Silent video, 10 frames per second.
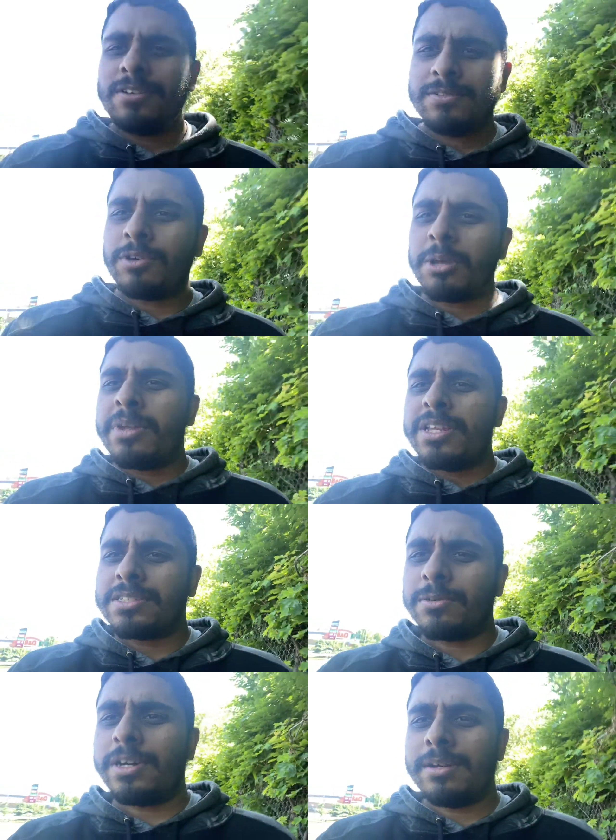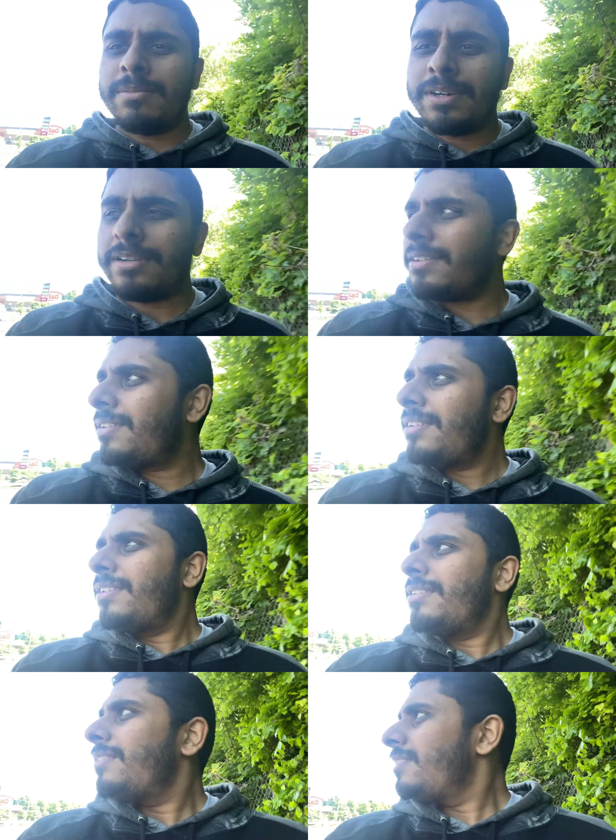20 minutes away, but
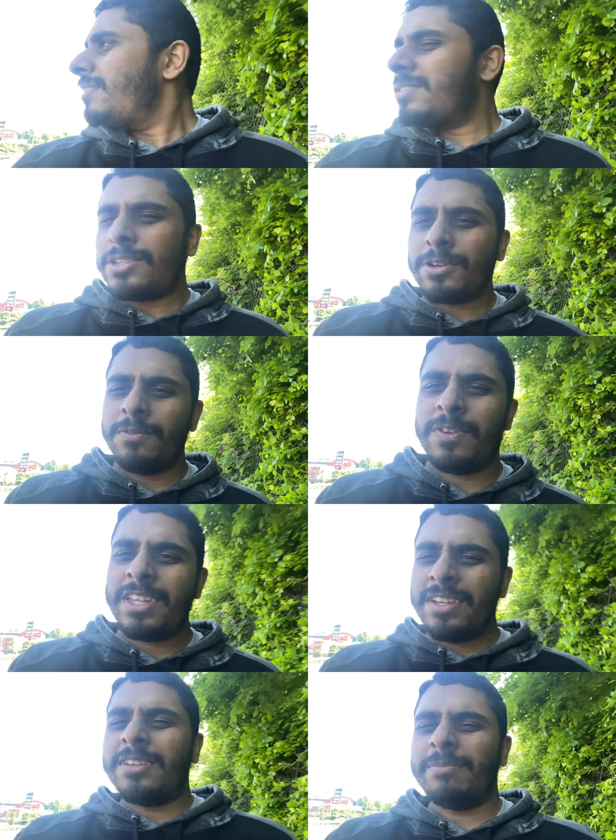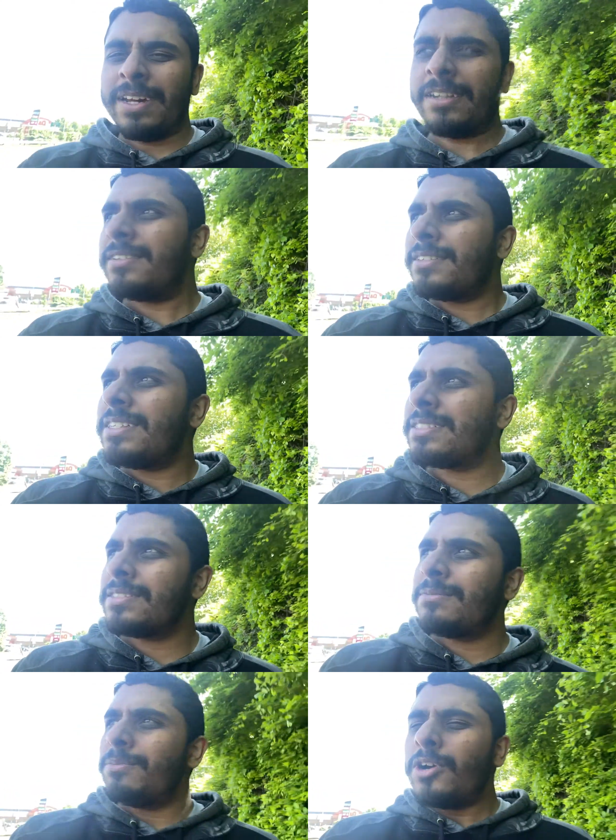it's so convenient, man. There's
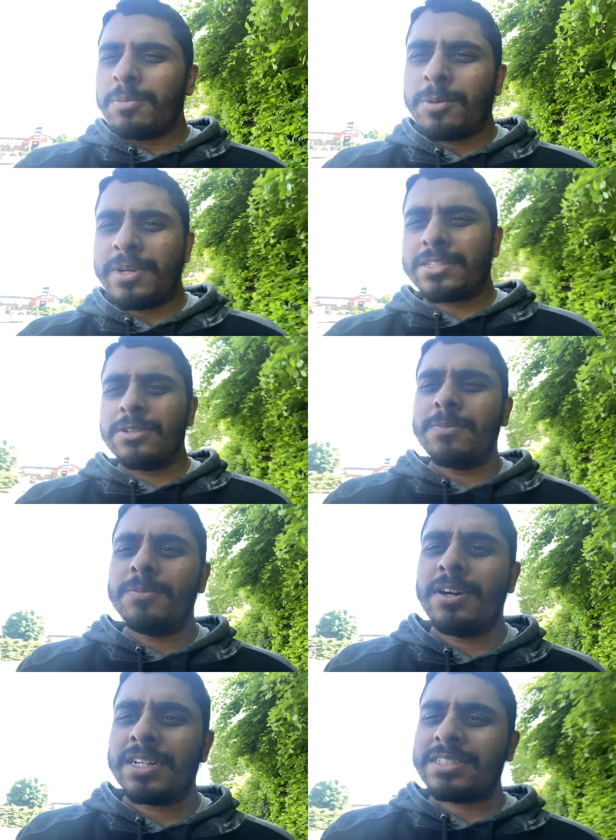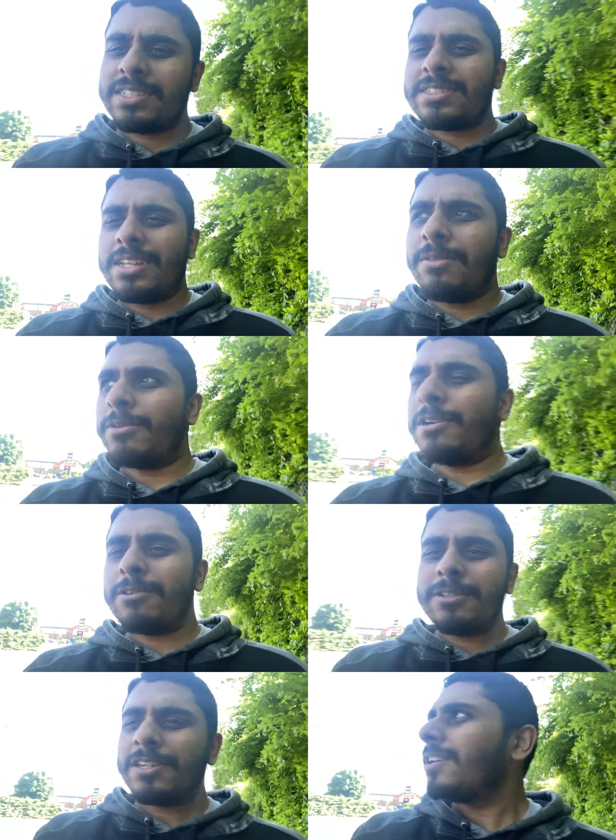multiple big supermarkets. There's a
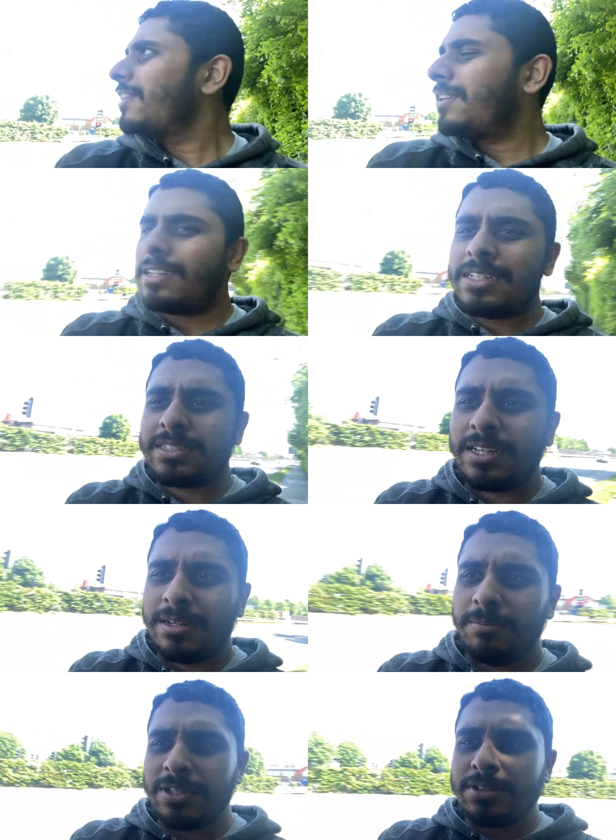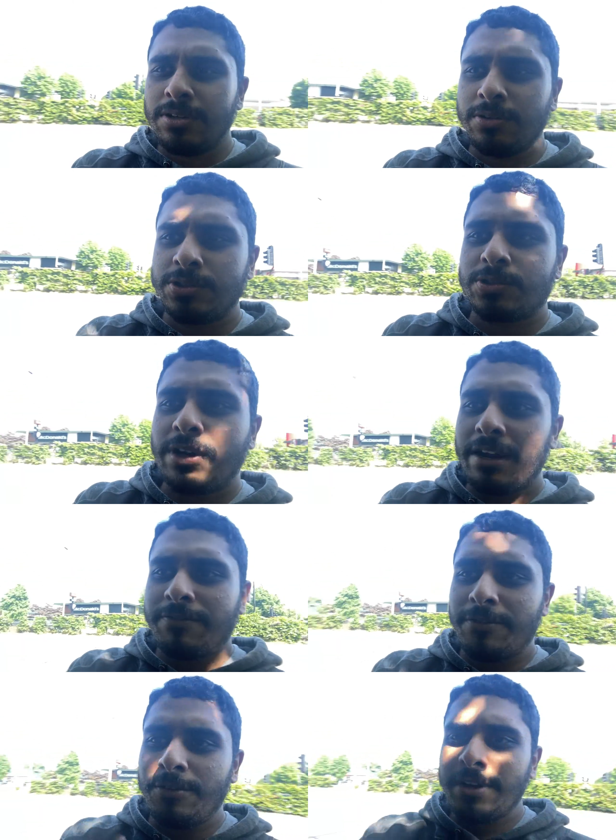Cineworld, There's a McDonald's
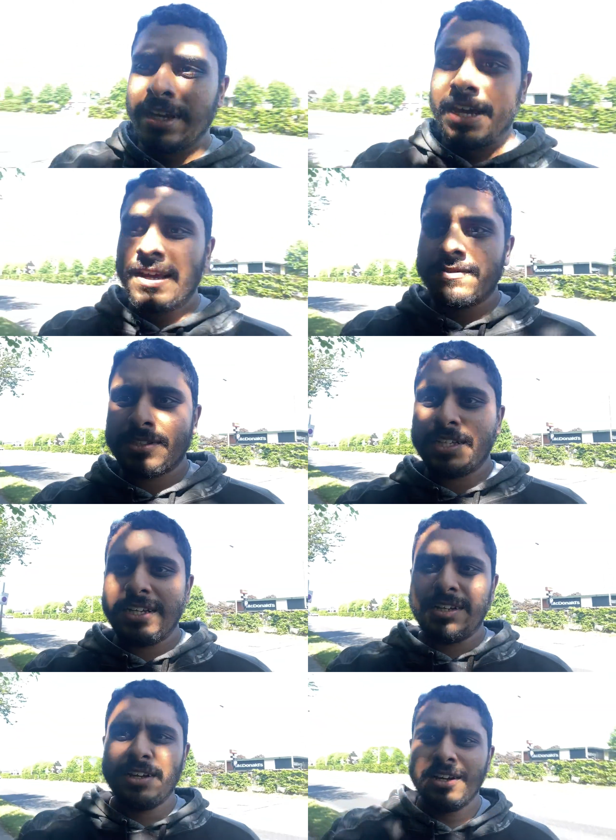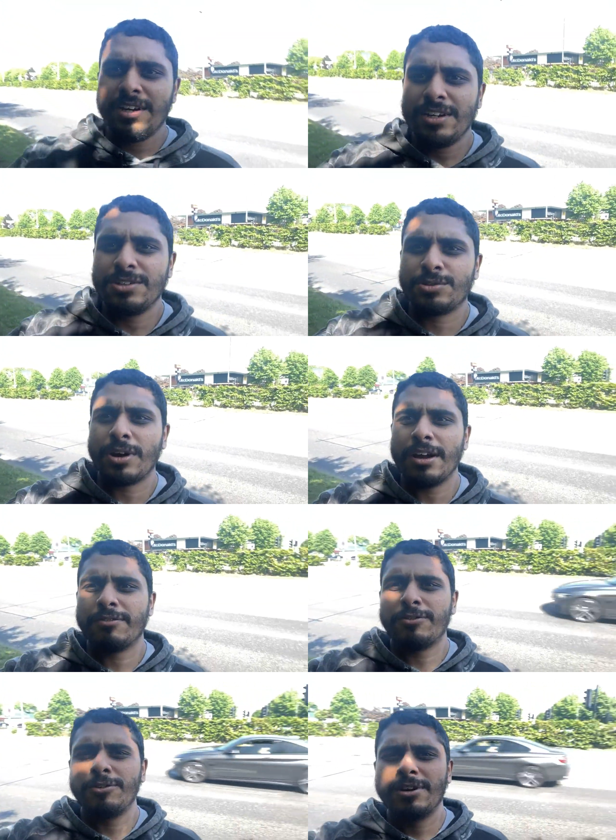drive-through, a KFC
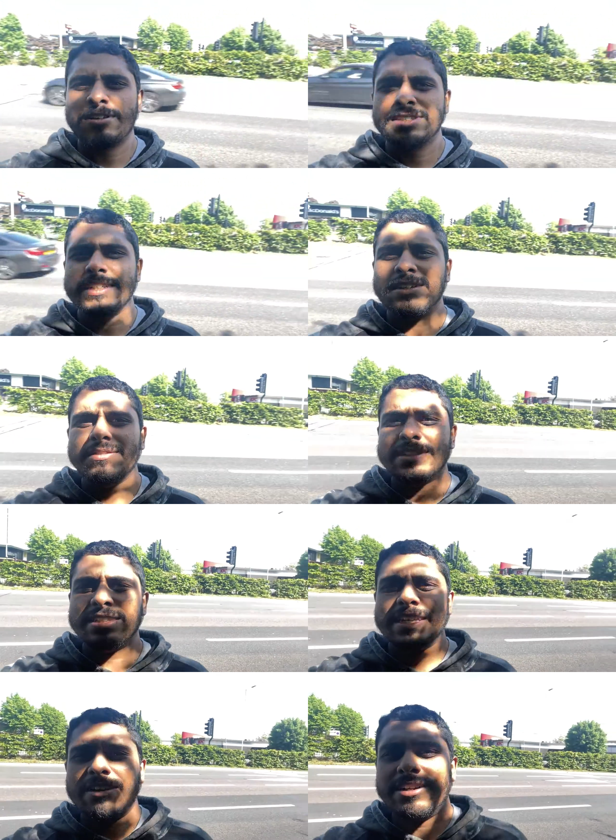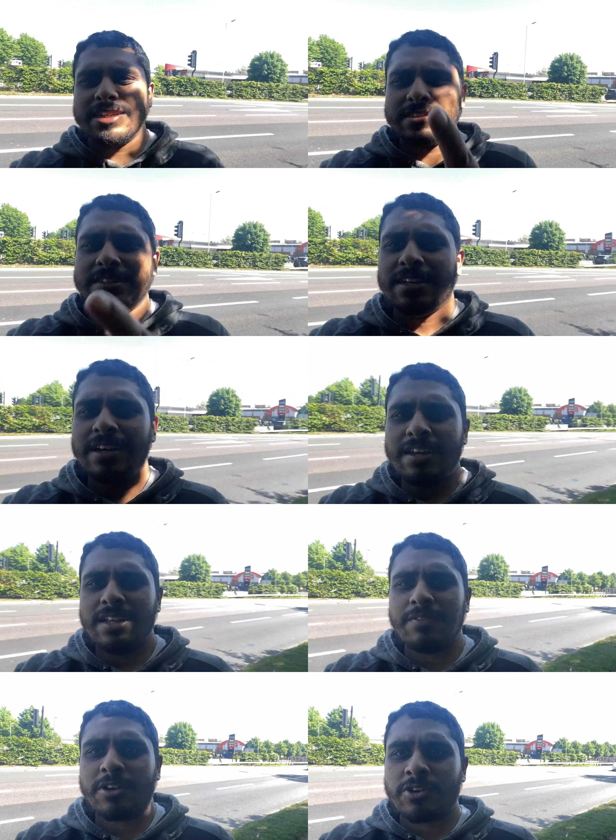drive-through. Where is it? Where's it? There it is.
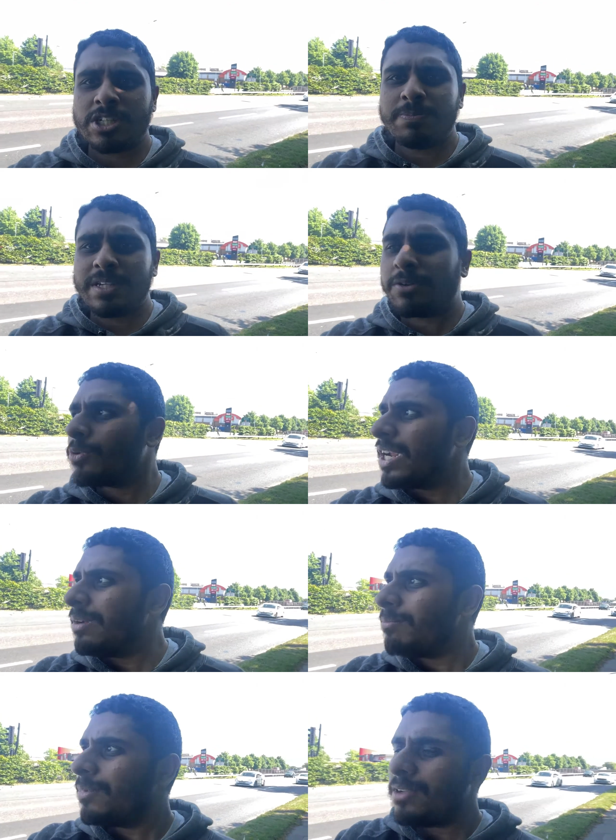You have a Krispy Kreme